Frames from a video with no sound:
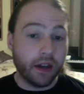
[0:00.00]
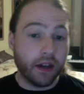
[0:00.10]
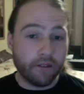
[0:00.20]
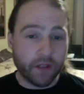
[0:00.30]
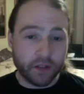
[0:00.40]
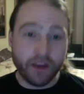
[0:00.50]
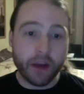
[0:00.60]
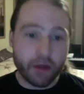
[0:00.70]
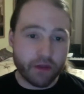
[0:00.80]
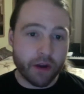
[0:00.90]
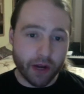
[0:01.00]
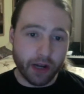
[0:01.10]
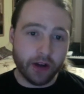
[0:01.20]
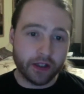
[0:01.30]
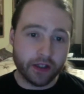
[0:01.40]
It's very, very
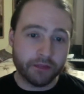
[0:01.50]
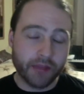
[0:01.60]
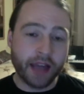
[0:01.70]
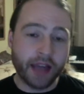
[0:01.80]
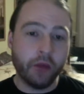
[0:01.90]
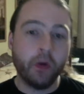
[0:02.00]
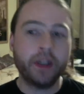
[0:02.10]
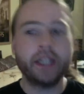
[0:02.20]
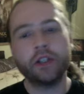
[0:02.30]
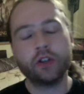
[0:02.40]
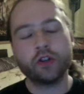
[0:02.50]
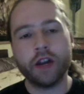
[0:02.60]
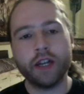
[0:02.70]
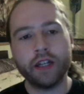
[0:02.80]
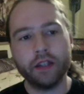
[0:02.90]
long. And I wanted to
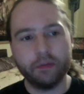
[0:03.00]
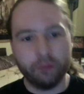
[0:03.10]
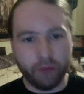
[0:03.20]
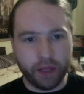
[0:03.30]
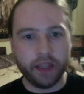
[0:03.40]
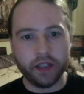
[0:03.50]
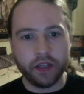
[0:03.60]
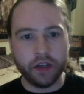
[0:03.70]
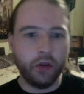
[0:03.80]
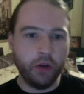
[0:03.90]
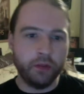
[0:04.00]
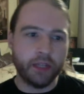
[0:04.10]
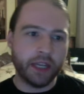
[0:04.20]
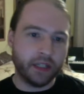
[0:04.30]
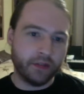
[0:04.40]
try and, with this new
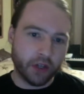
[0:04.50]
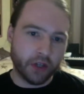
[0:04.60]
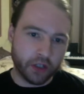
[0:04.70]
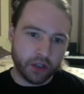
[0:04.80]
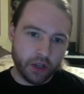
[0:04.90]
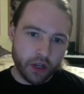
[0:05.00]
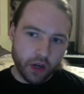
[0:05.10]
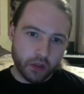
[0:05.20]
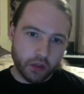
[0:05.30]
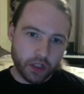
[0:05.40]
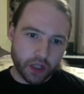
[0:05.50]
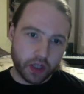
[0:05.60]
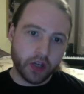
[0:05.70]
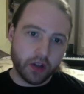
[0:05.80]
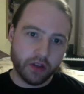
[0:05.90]
updated version, was to
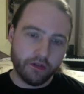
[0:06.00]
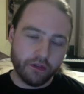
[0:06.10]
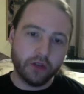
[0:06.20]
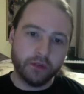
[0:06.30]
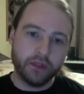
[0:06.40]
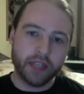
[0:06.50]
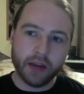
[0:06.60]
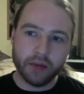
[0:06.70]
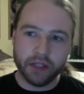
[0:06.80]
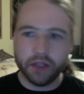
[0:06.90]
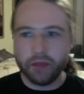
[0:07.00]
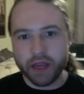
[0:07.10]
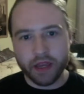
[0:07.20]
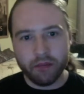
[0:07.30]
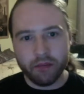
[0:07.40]
cut the film down to
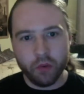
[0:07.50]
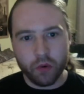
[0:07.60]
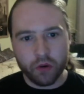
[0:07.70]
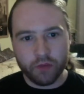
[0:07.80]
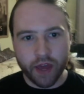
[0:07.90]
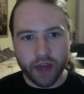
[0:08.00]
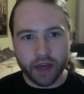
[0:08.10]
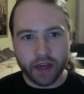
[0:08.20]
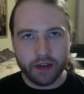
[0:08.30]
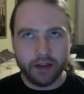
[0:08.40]
make it more of a